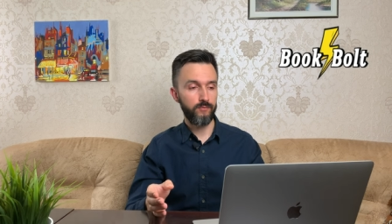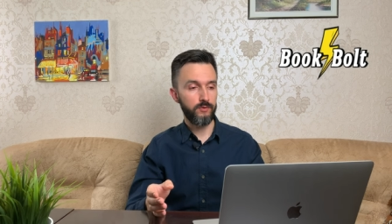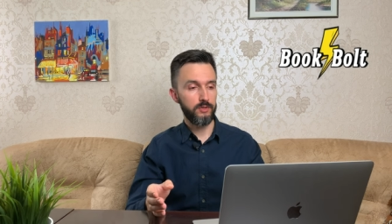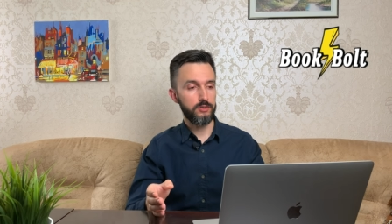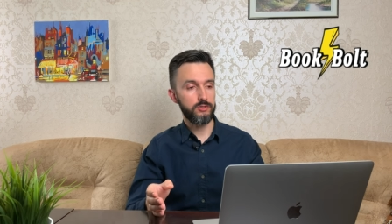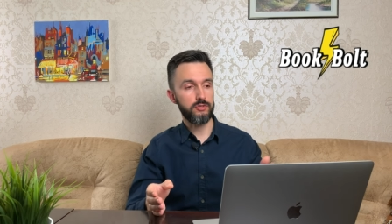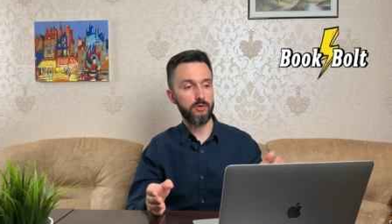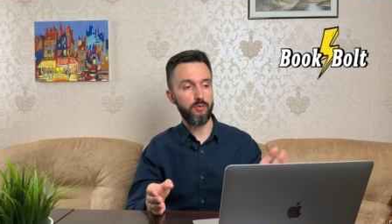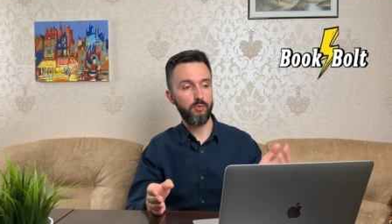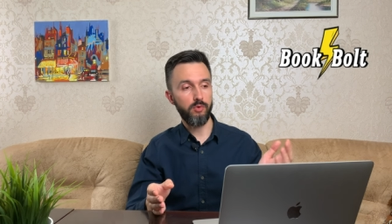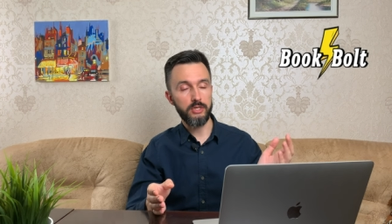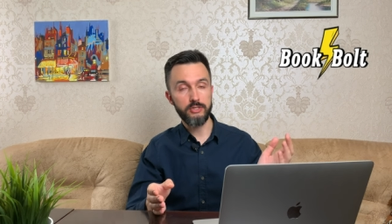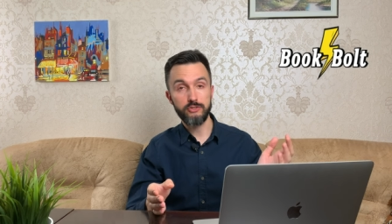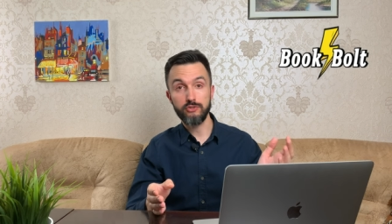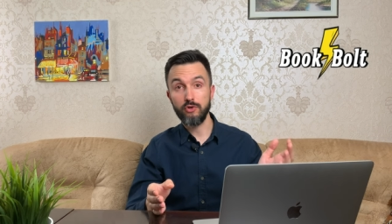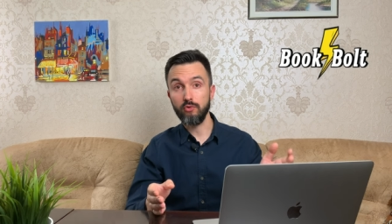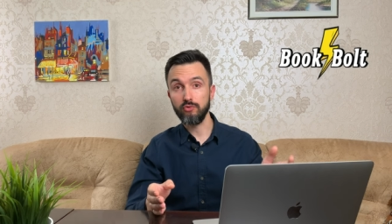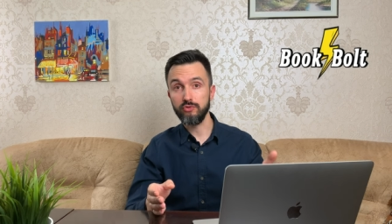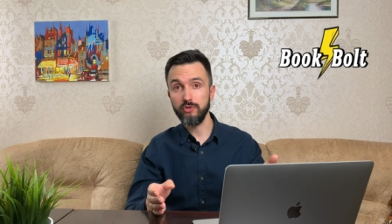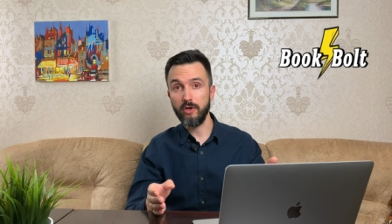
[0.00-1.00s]
So let's
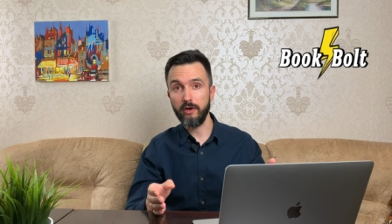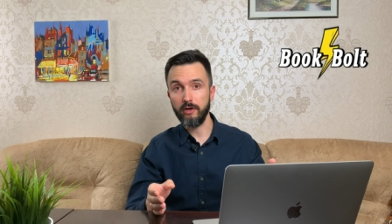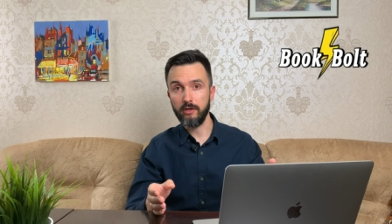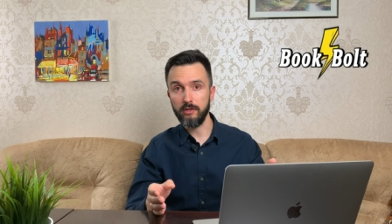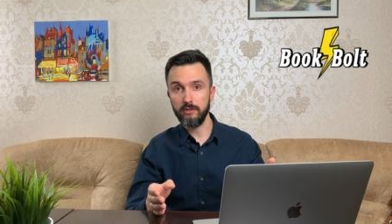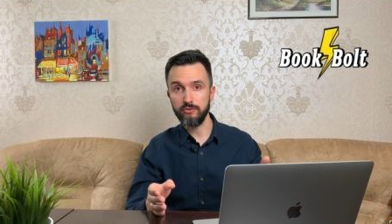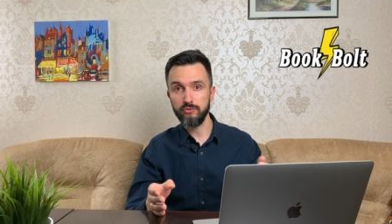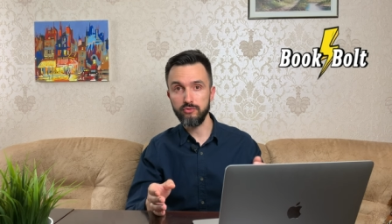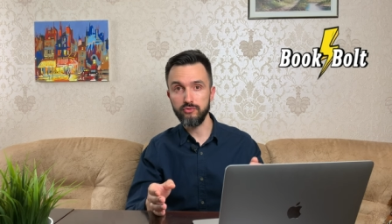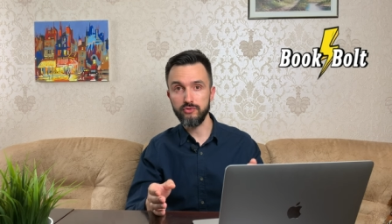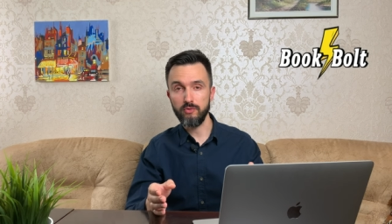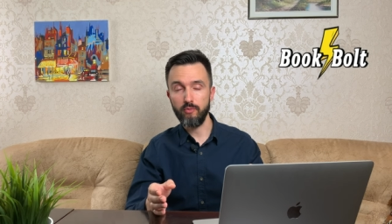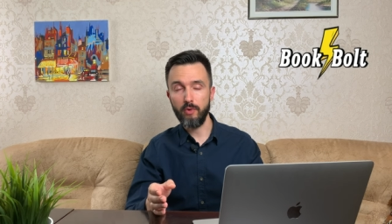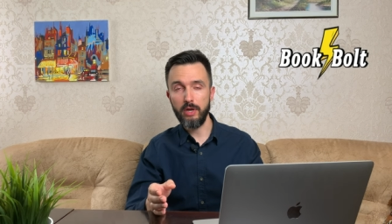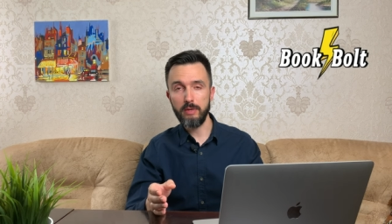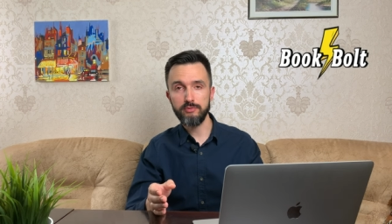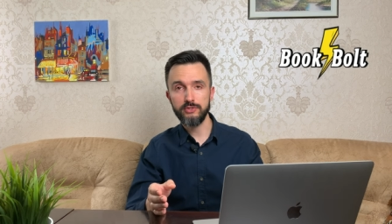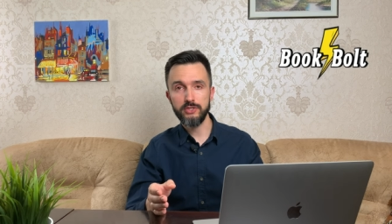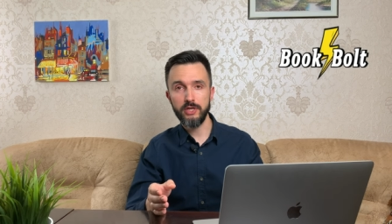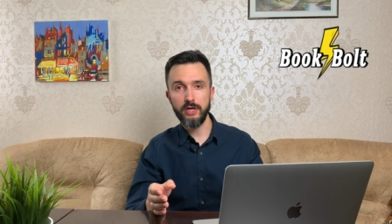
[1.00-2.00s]
go directly to the
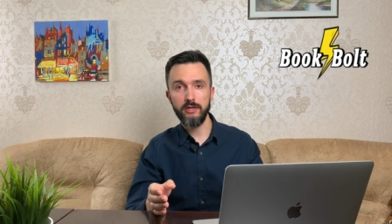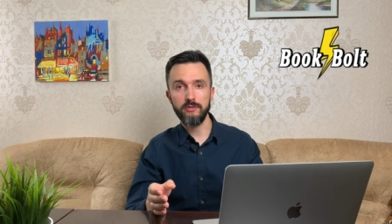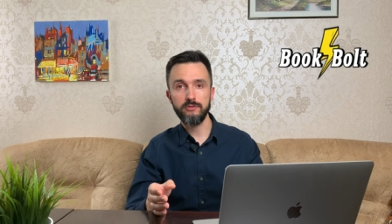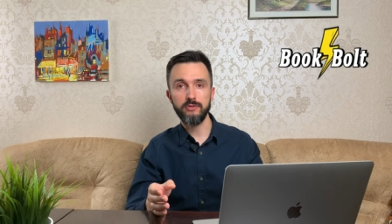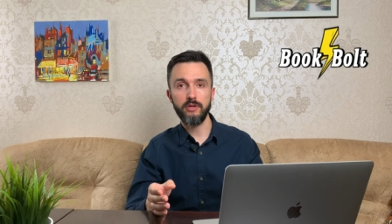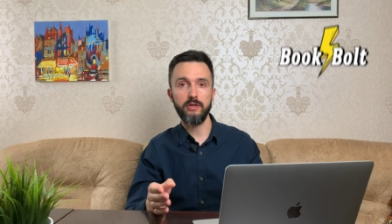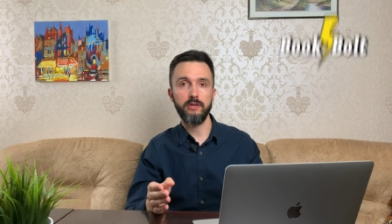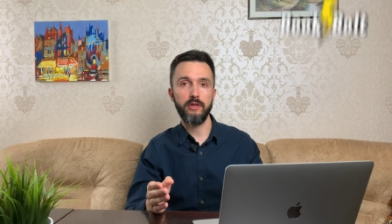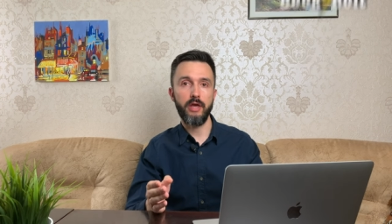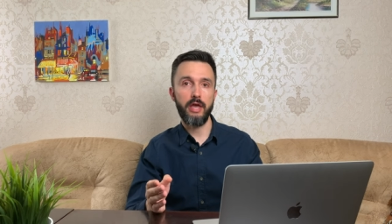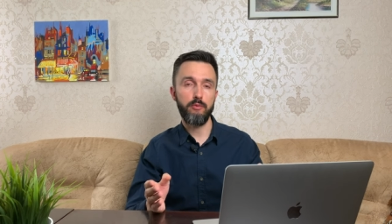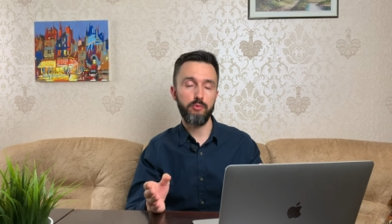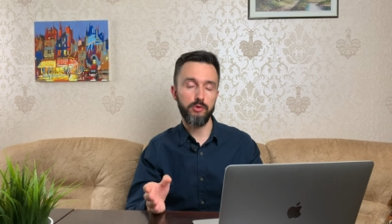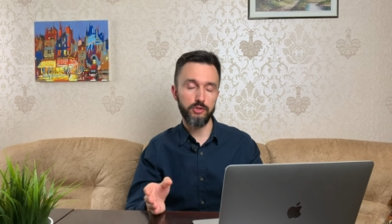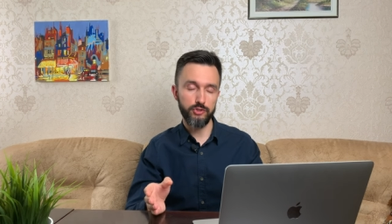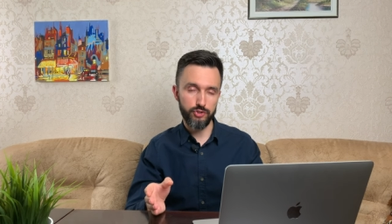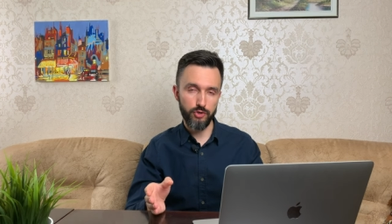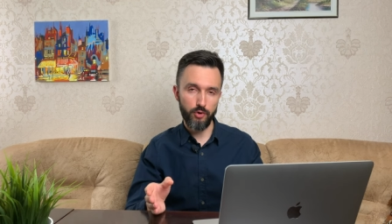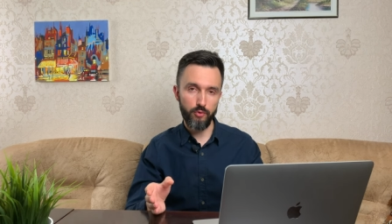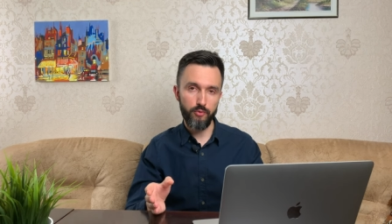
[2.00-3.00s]
website and I will
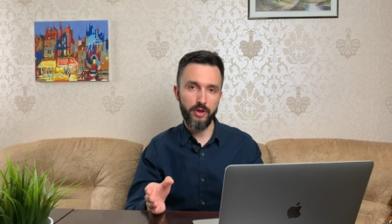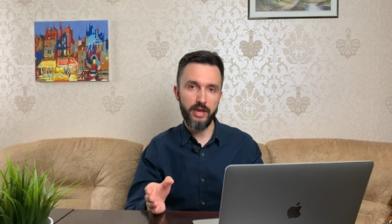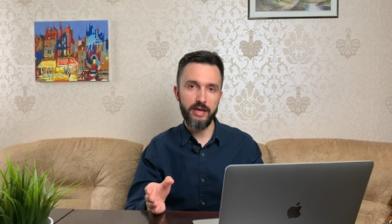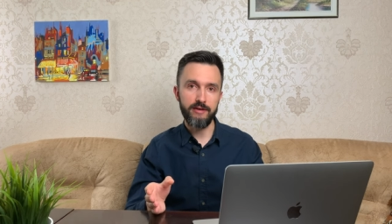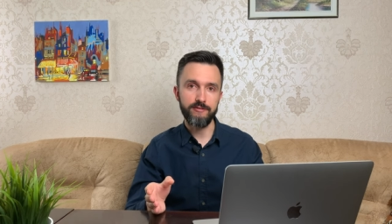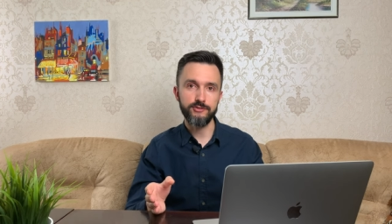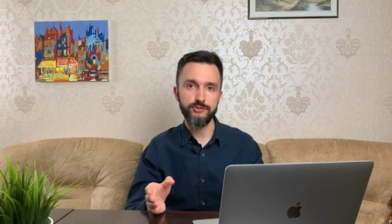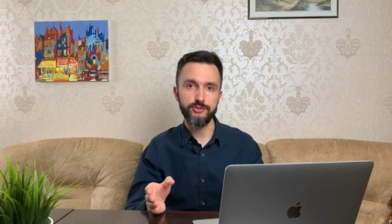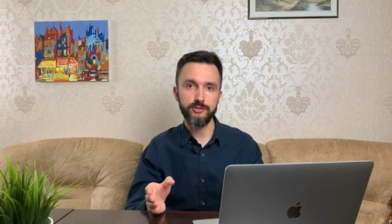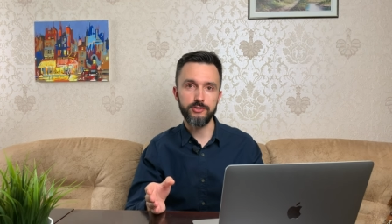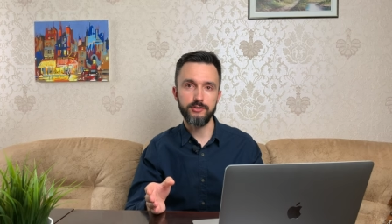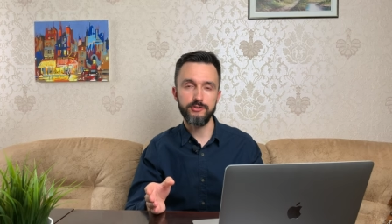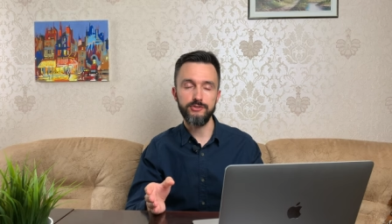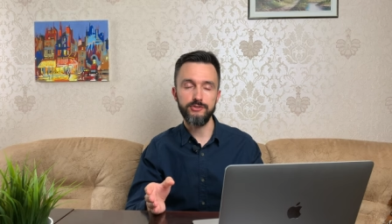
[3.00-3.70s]
show you everything in